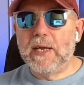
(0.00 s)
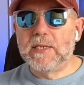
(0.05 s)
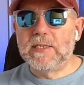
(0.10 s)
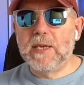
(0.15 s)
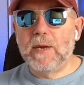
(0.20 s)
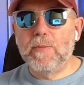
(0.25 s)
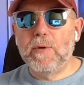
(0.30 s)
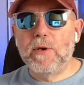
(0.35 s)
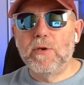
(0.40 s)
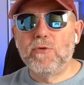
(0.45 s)

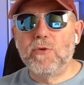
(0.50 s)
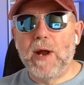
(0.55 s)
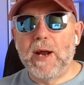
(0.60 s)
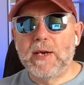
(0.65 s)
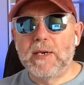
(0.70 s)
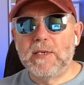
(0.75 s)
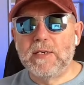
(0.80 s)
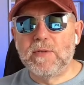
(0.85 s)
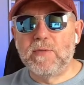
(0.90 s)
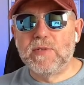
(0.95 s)

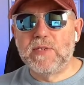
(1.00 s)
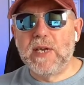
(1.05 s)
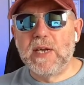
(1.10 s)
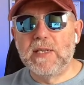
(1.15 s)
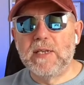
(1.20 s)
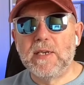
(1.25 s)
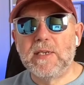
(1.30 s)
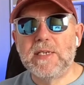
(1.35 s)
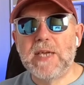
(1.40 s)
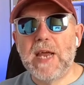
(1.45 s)
subcontractors have said
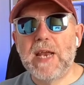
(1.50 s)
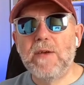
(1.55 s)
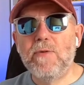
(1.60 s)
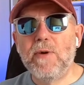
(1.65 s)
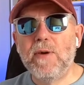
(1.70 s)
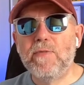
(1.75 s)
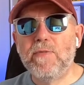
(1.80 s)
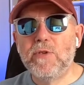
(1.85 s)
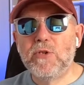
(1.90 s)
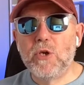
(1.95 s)
that
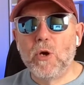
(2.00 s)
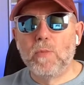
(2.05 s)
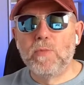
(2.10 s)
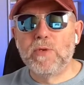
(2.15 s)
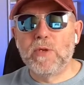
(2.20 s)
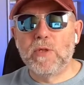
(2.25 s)
tendering for jobs